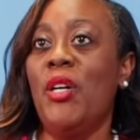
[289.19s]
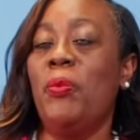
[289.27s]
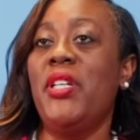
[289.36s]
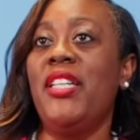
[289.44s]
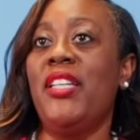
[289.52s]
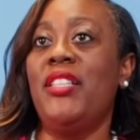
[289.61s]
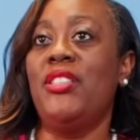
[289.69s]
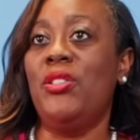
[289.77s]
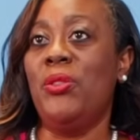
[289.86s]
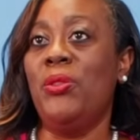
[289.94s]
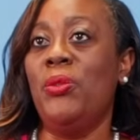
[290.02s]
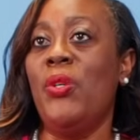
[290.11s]
We get
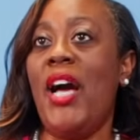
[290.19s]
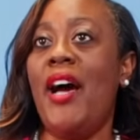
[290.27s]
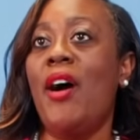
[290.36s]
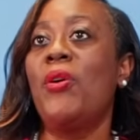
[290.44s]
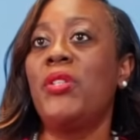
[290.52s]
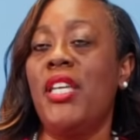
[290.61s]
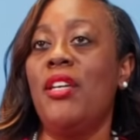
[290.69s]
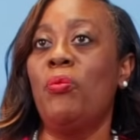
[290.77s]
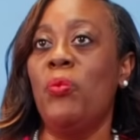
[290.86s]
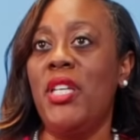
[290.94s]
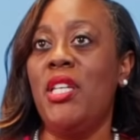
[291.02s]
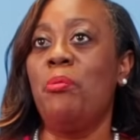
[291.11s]
into into how
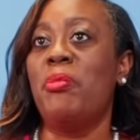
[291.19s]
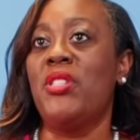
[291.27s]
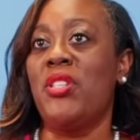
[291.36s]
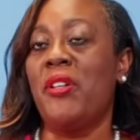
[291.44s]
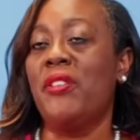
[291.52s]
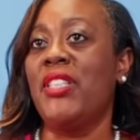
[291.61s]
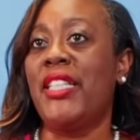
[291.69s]
can we preserve